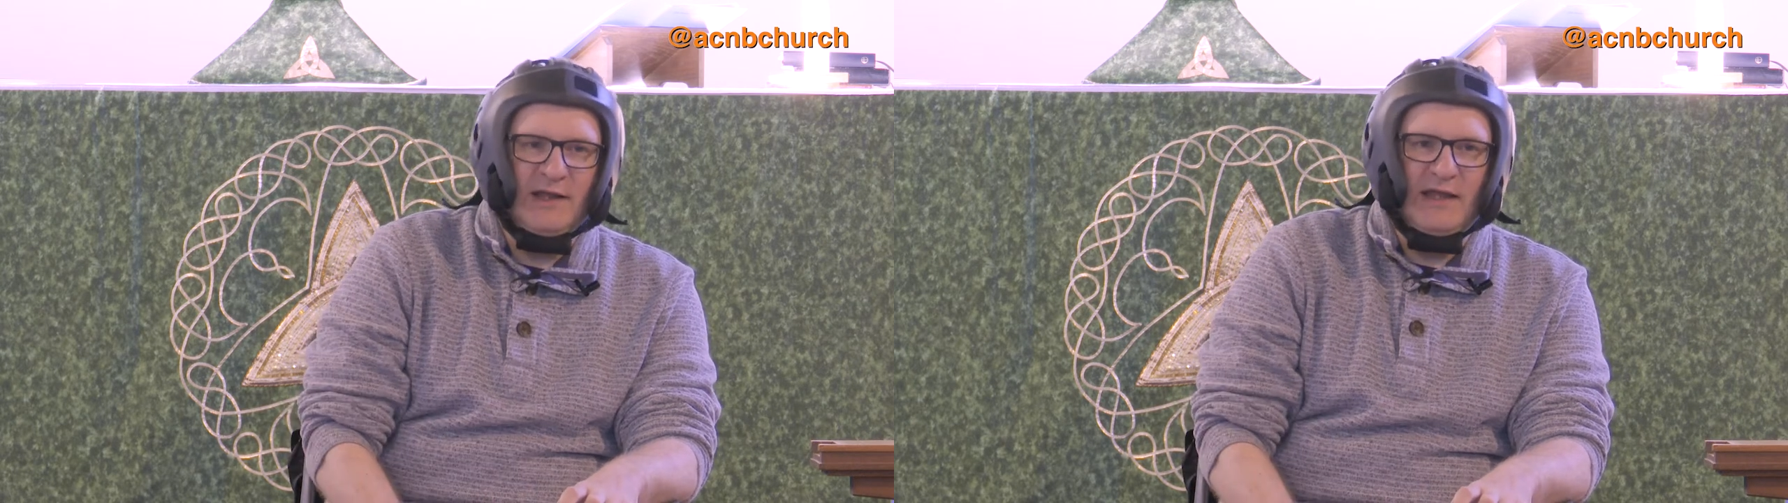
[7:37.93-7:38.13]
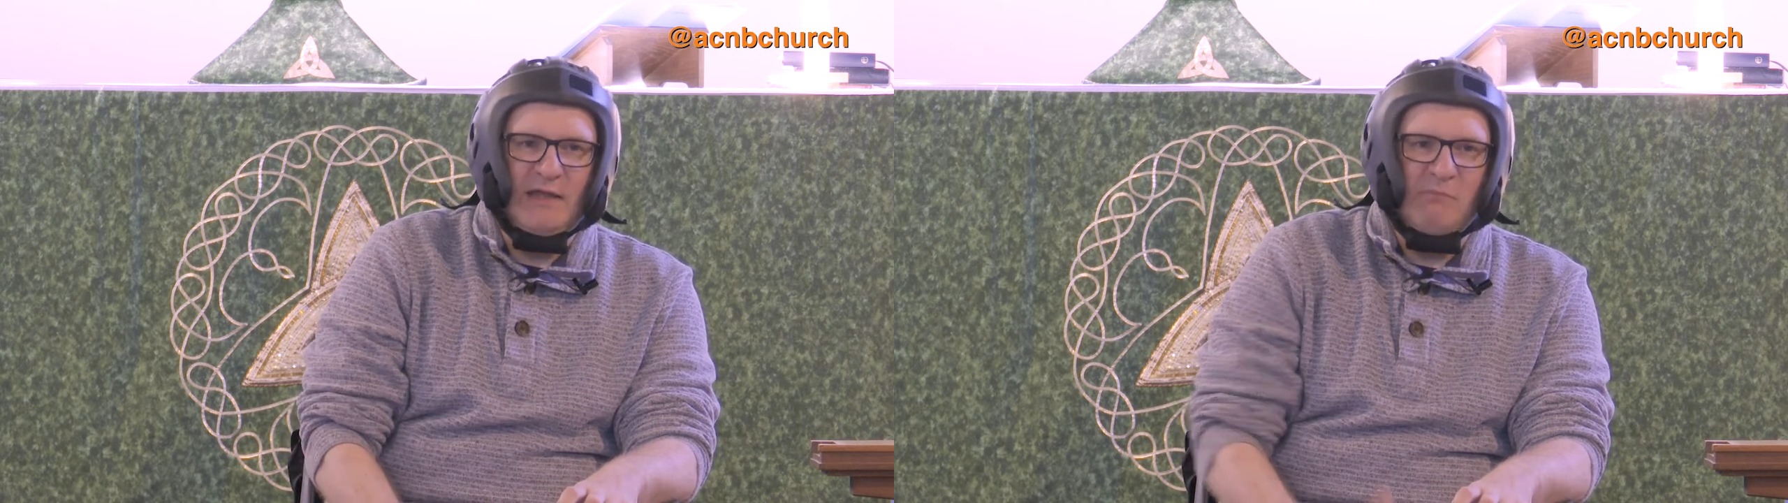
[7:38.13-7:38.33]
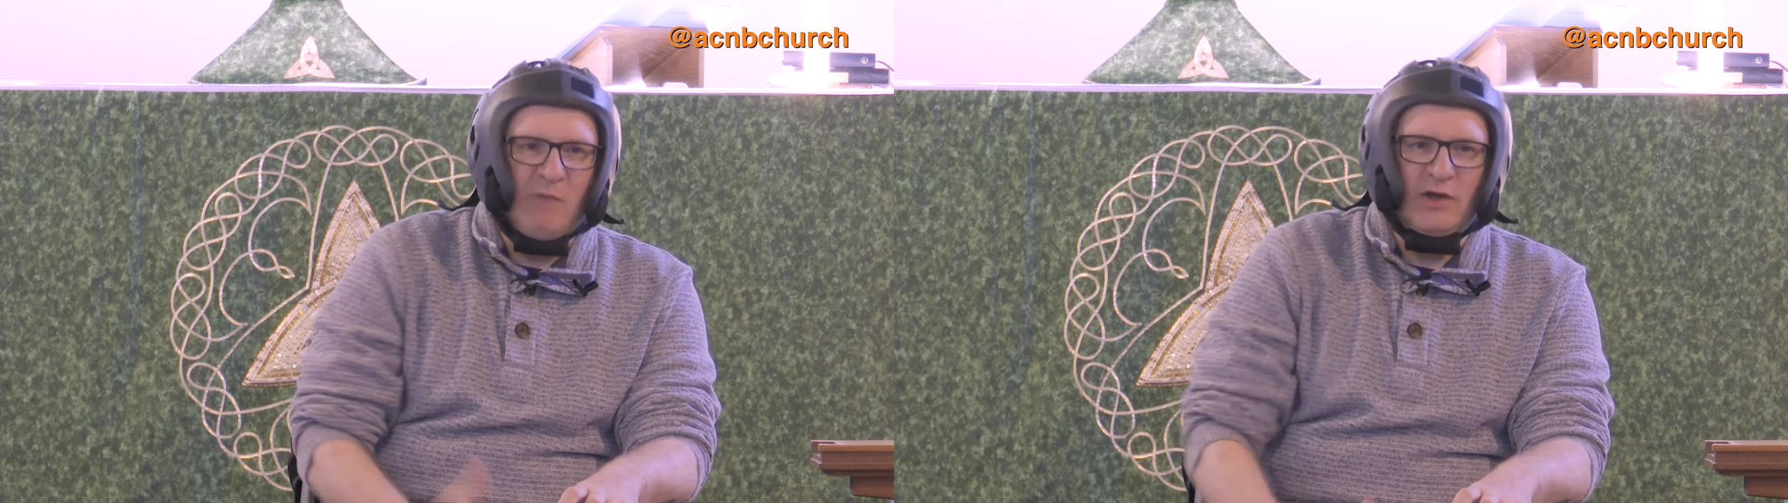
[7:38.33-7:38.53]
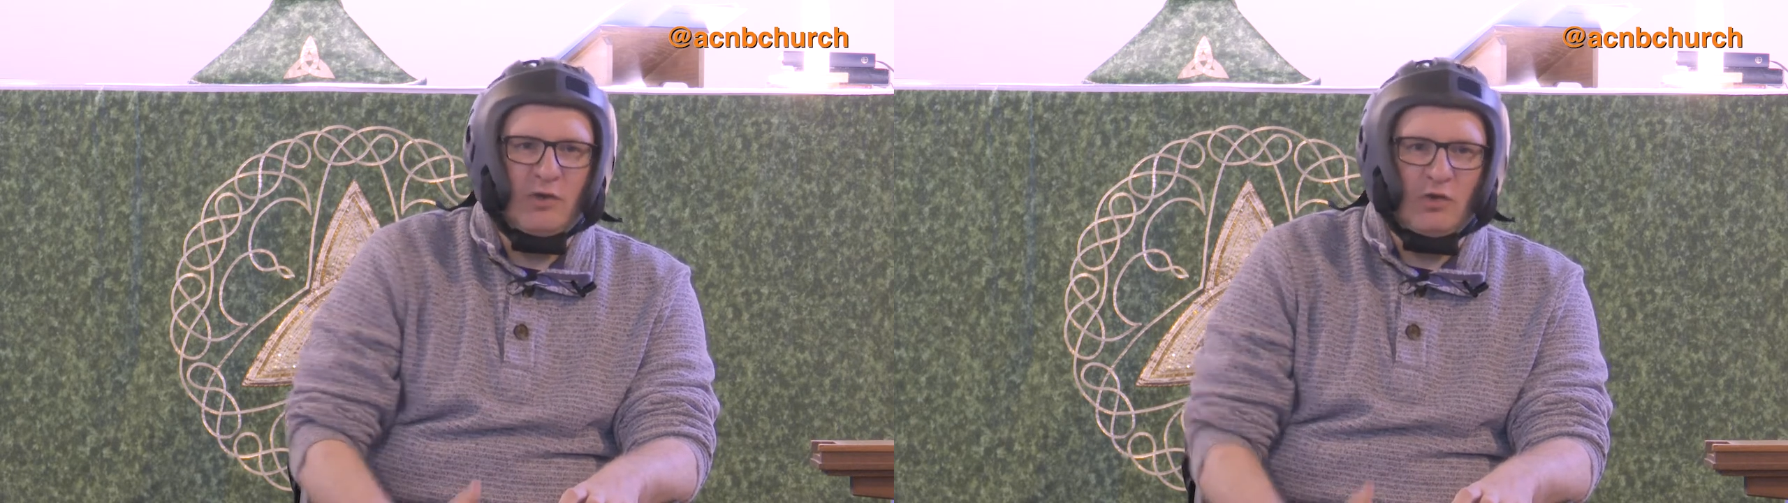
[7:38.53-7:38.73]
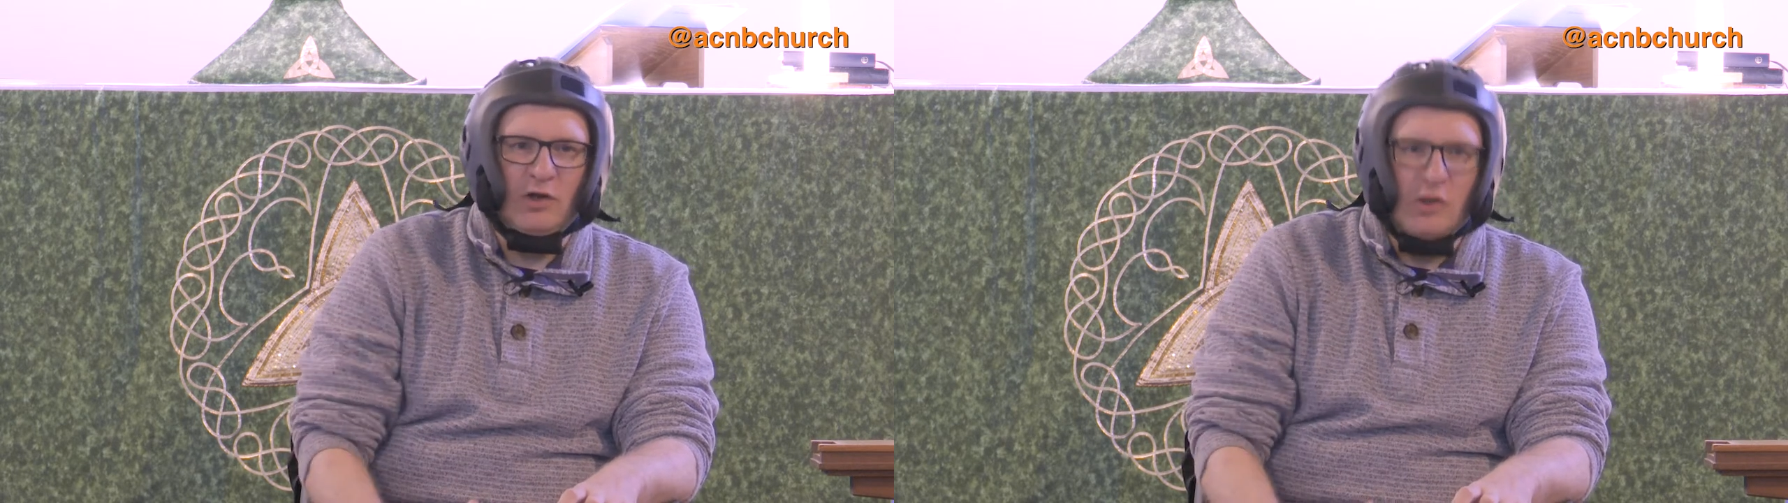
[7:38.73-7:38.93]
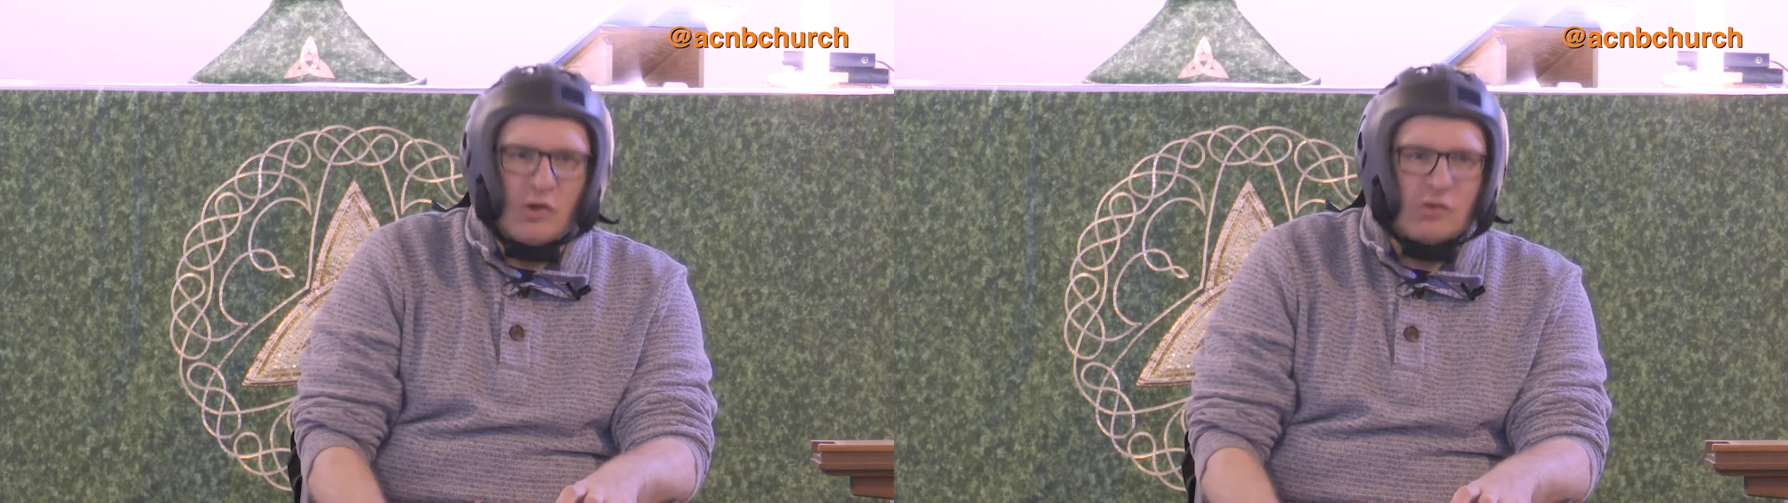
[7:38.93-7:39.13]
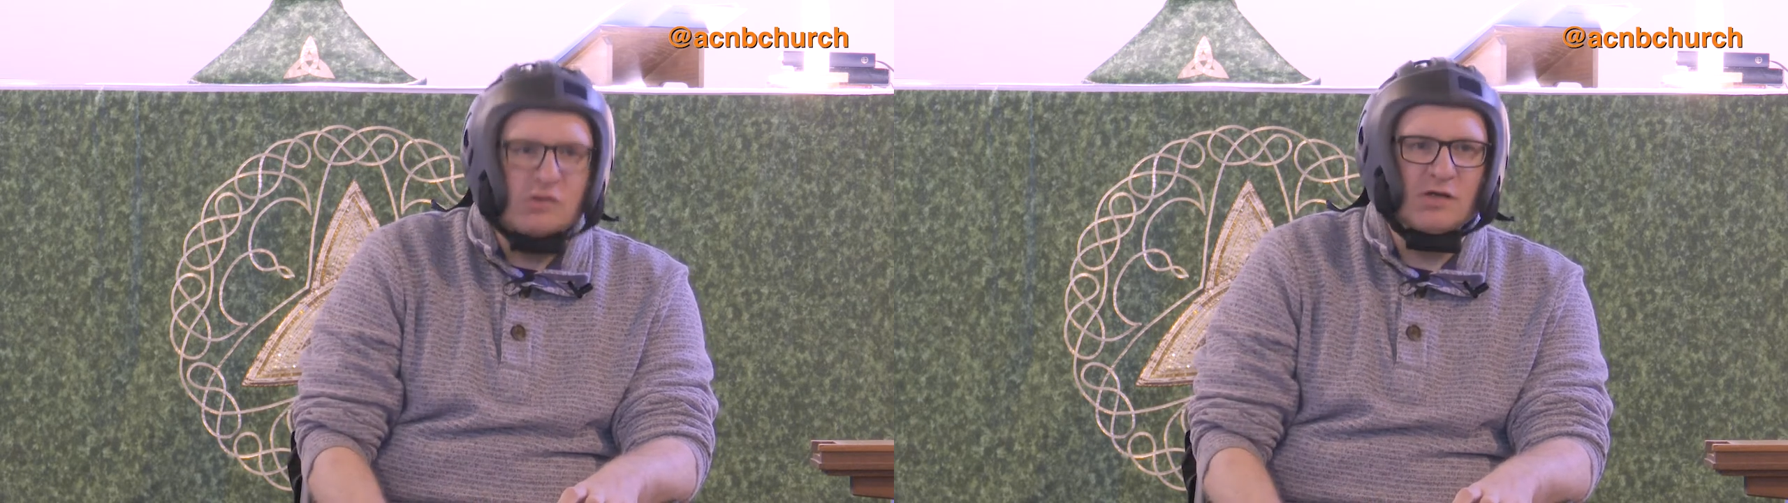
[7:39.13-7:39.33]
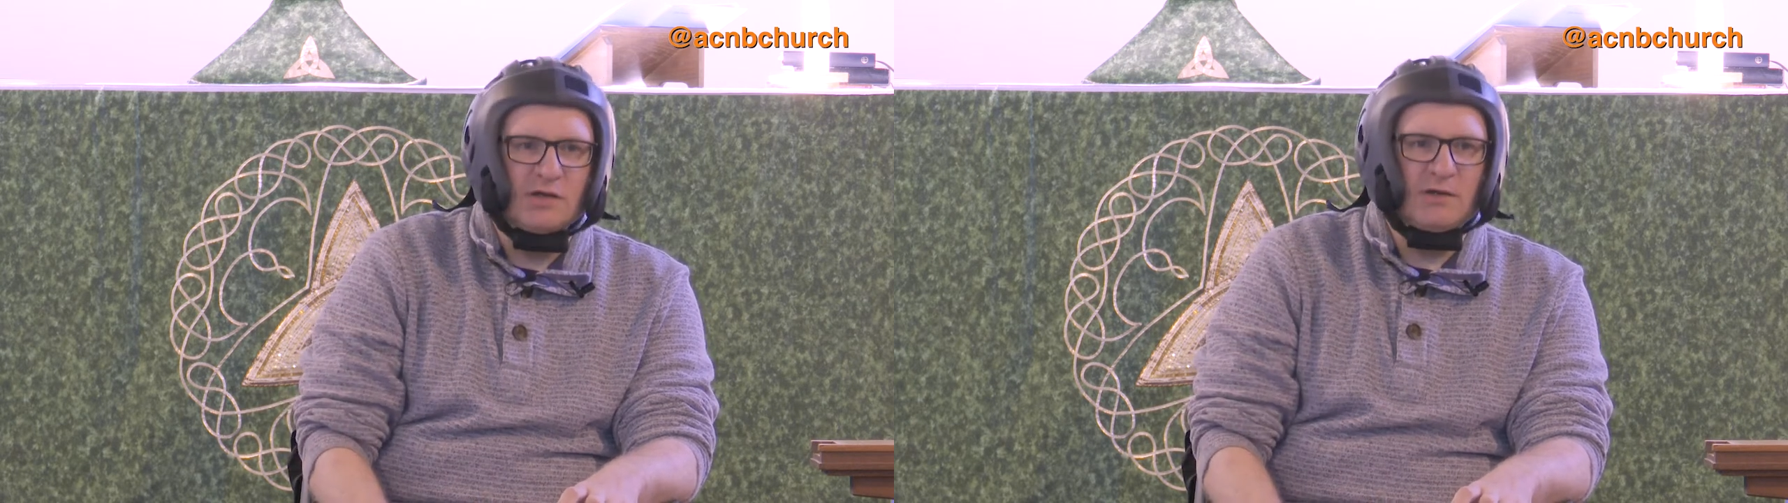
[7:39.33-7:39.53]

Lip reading: it might not look